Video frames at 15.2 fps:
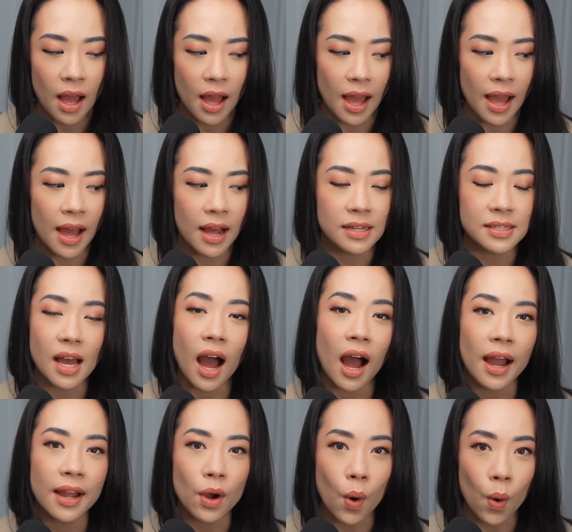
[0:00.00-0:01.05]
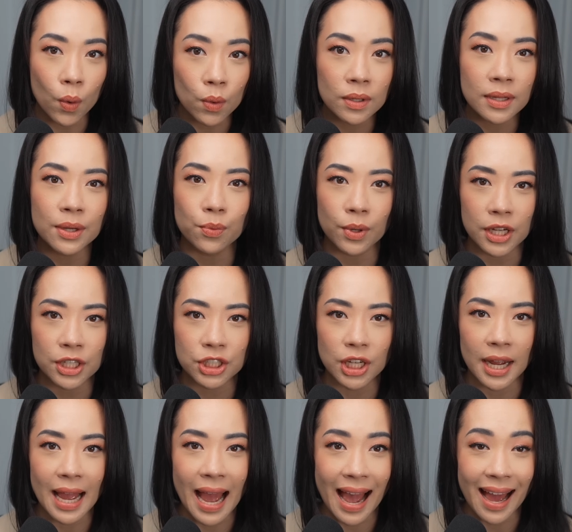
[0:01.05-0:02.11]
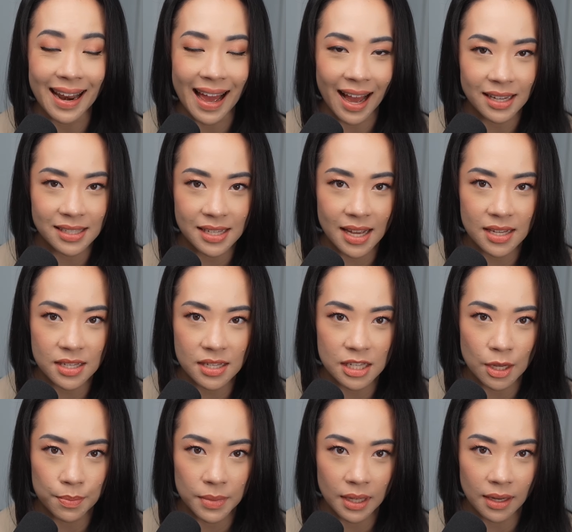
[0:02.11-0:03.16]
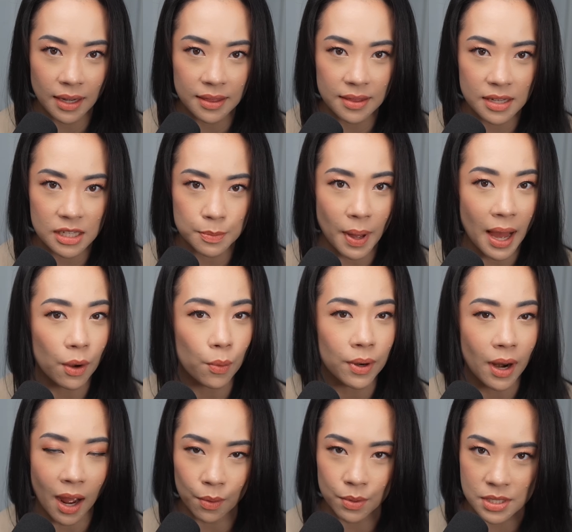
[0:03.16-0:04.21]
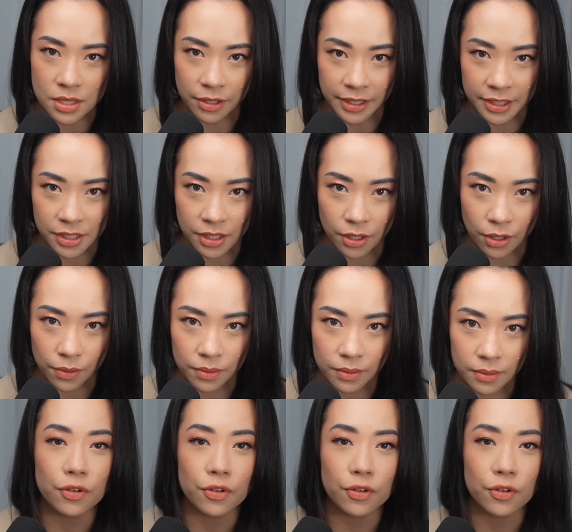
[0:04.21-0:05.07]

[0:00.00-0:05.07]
And I only wish I had access to something like this back when I was learning to code code.